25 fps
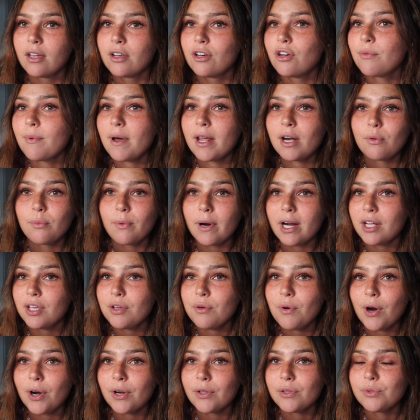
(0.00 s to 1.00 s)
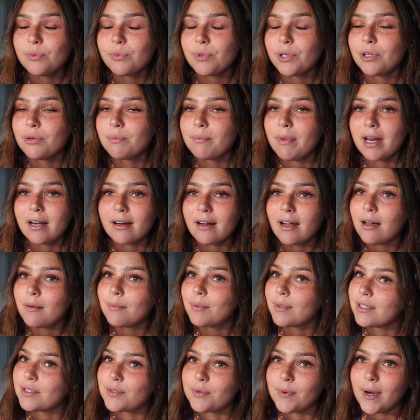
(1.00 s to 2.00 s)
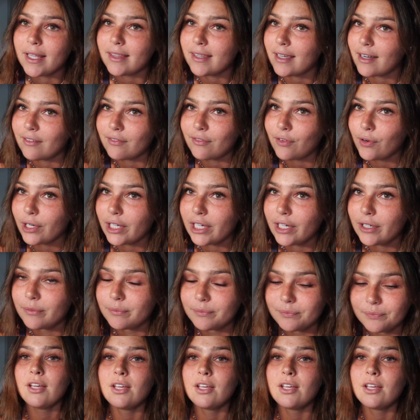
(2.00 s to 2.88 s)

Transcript: No matter where you are in the world, BetterHelp is right there for you.